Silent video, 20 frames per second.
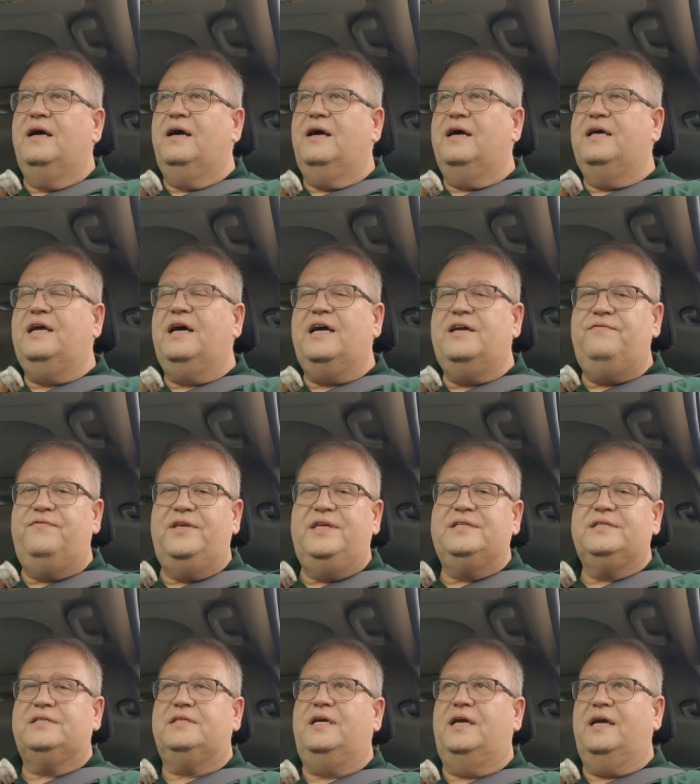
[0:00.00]
an IV
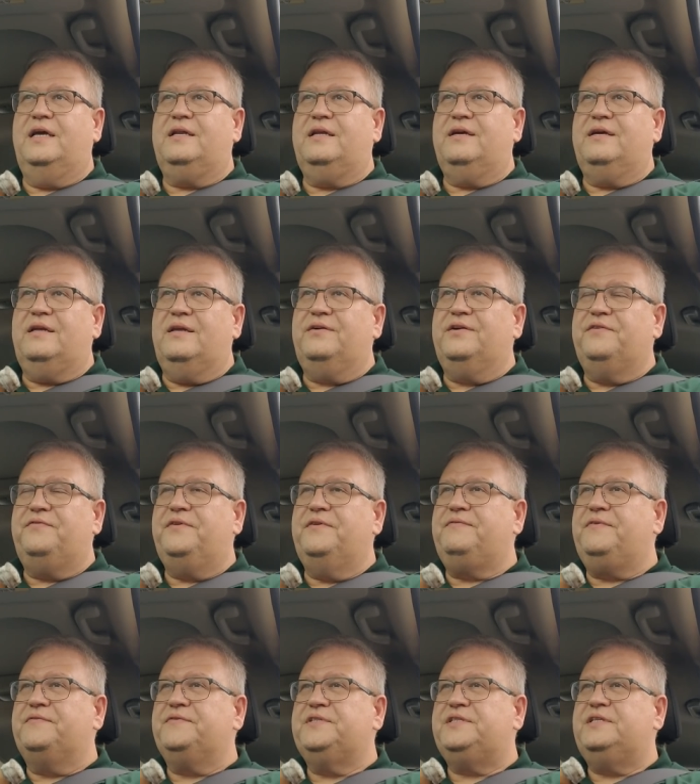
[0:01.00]
stand. I, I don't know if you've
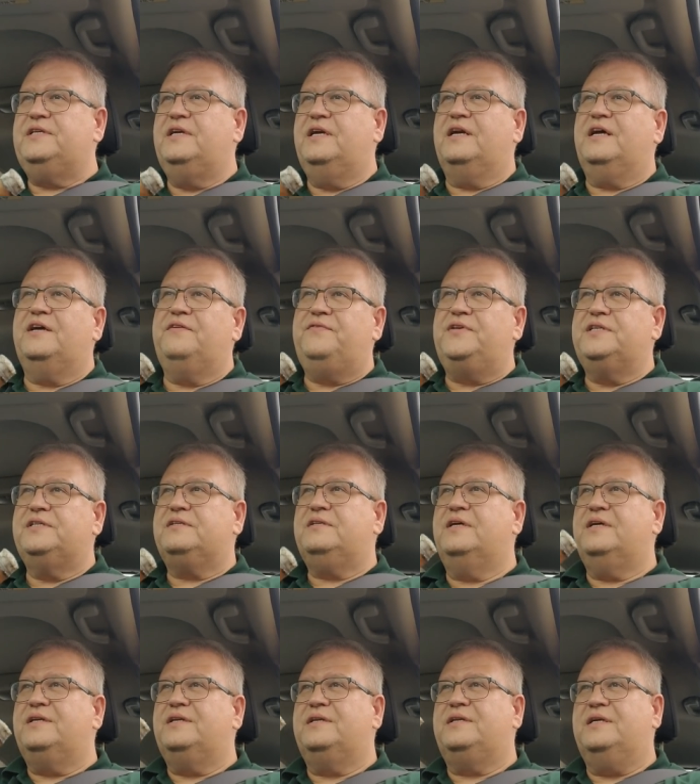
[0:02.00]
ever seen an IV
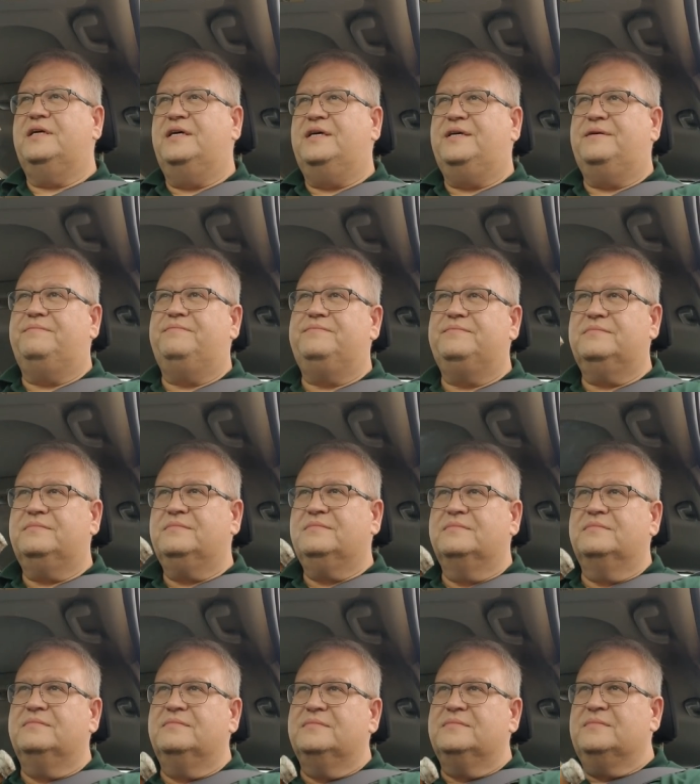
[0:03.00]
stand. Um,
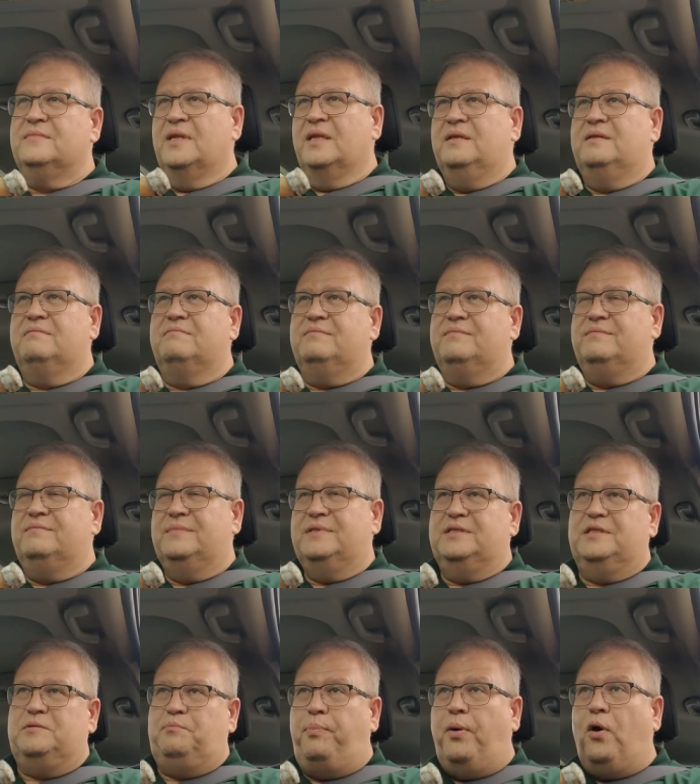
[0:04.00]

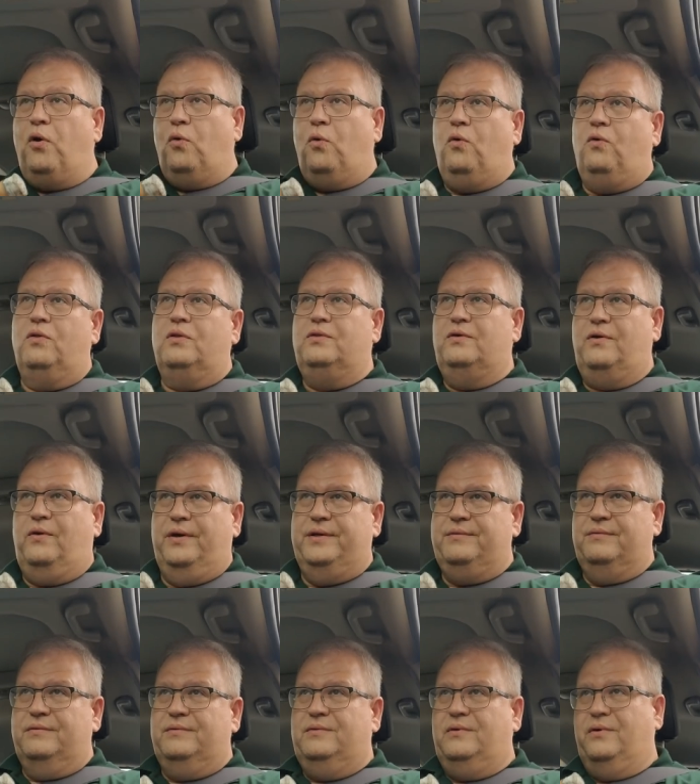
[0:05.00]
it's a pole on,
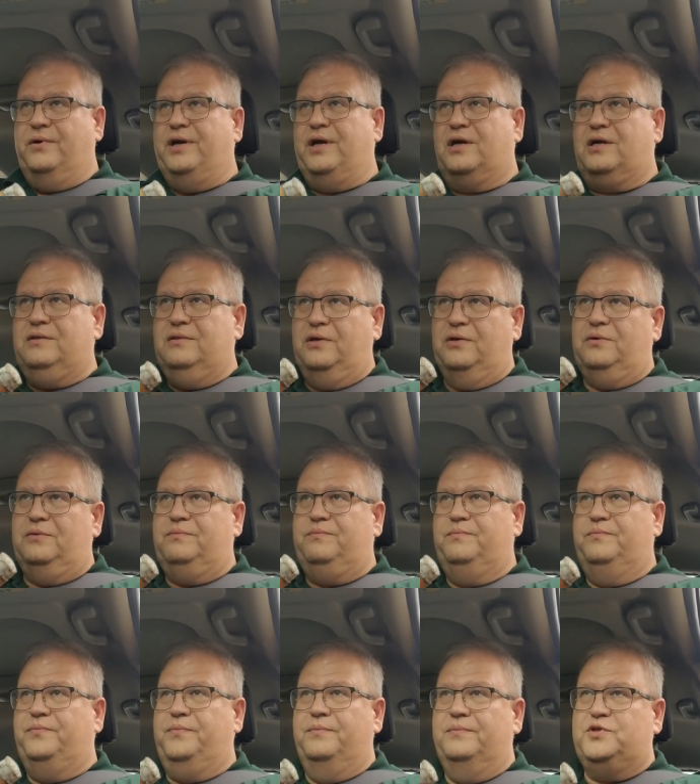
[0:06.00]
on a little
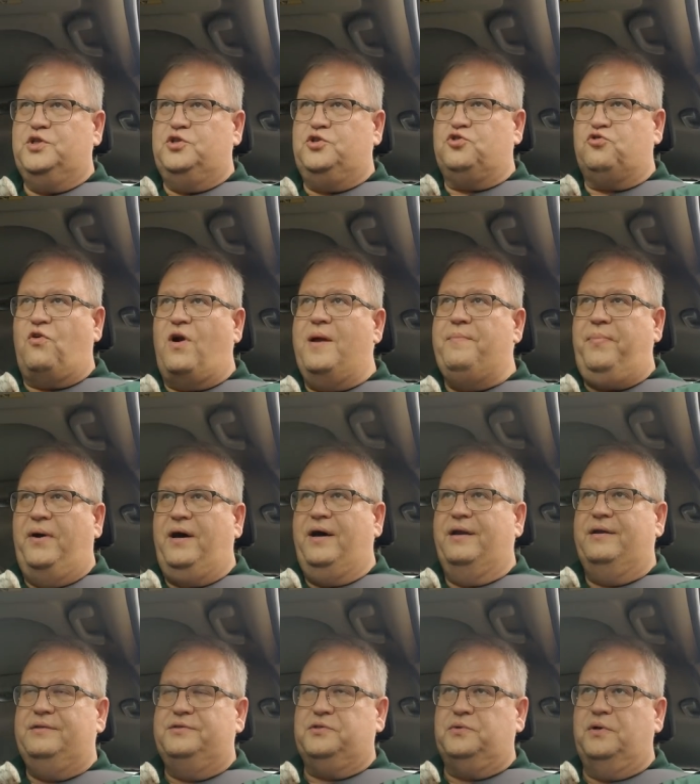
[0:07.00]

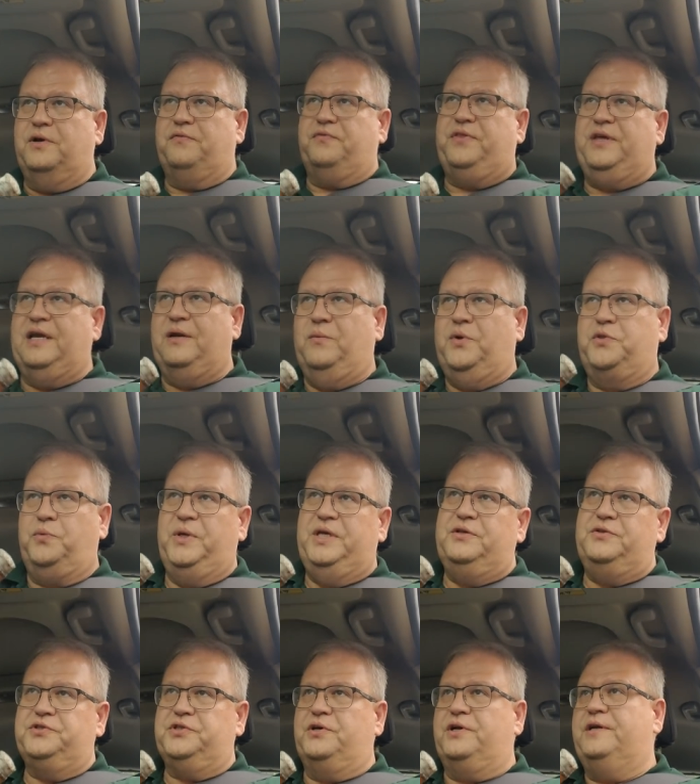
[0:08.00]
tripod sort of thing with
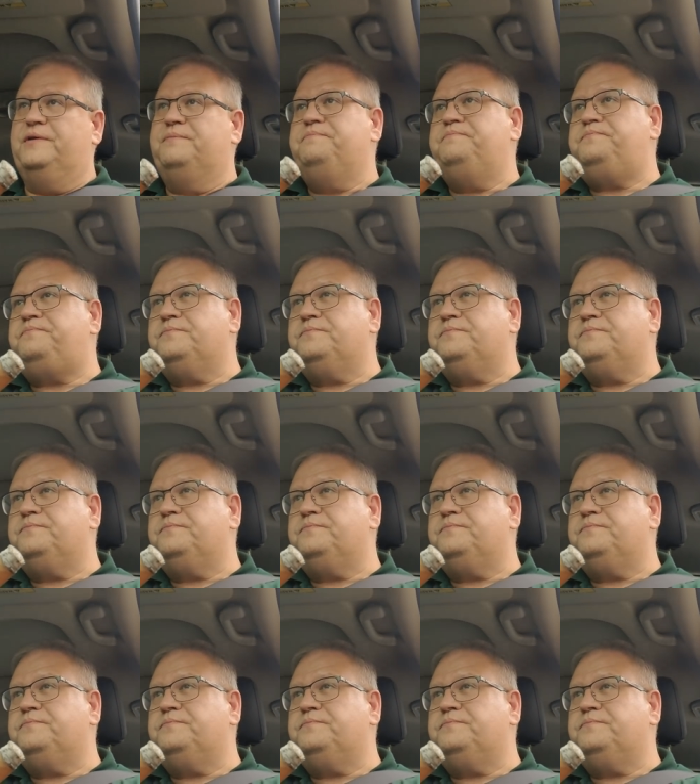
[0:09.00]
wheels on it.